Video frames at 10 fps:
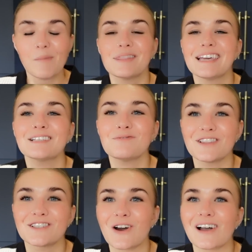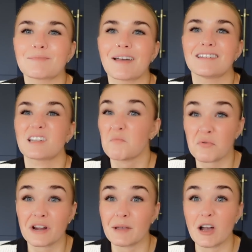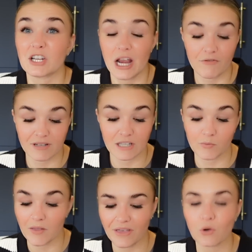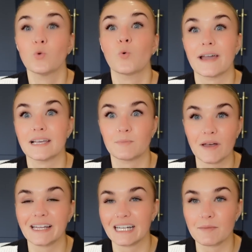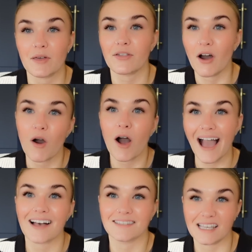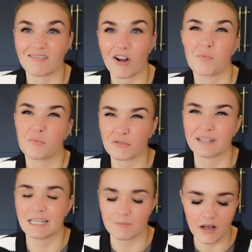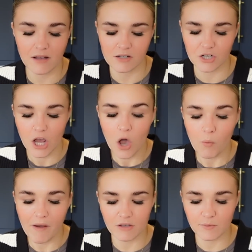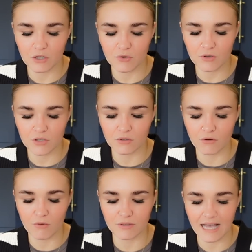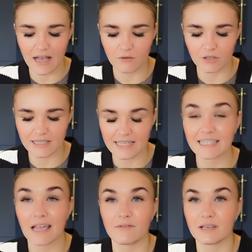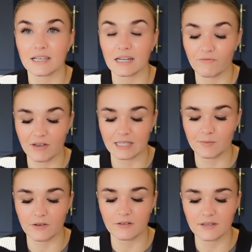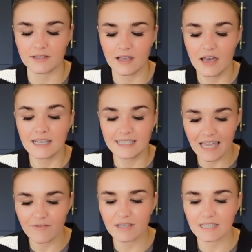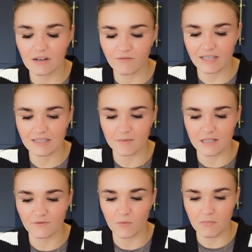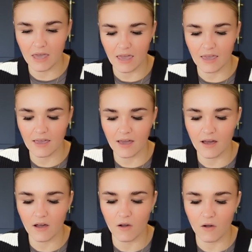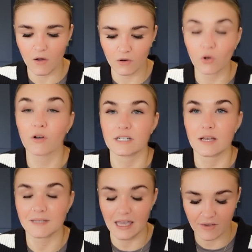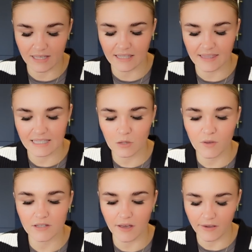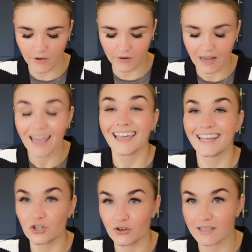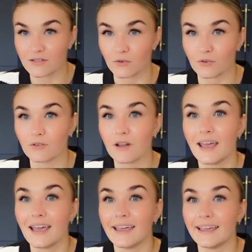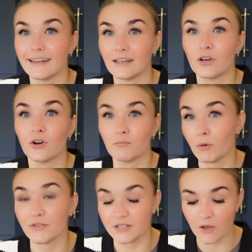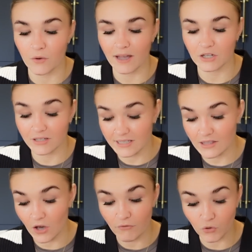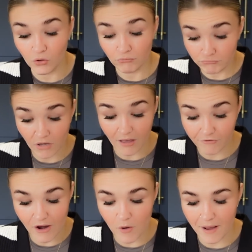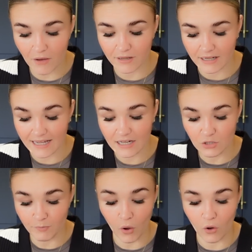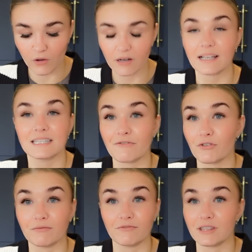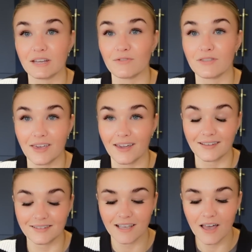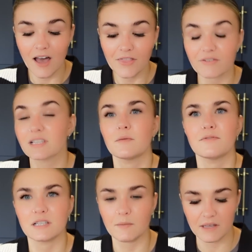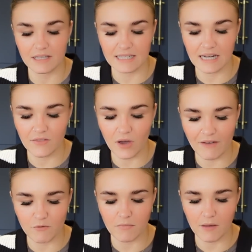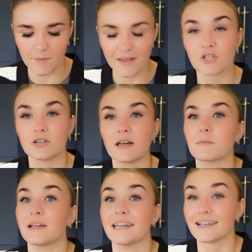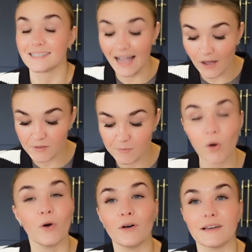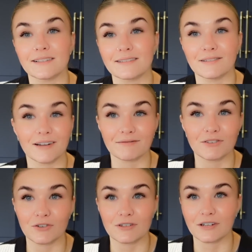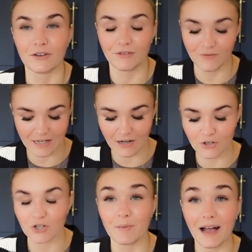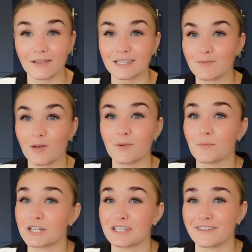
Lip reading: but these are ones that I spend pretty much every single month. They always, by the end of the month, are at zero, pretty much. Whereas when you scroll down, you can see savings and investments. Savings and investments for me are longer term savings, and these are the ones that I earn interest on in Monzo, and you can see that I've got a fair amount in each pot, for different things. There are some things in here that I haven't maybe mentioned, my next house pot is a good, £1,500 at the moment, which is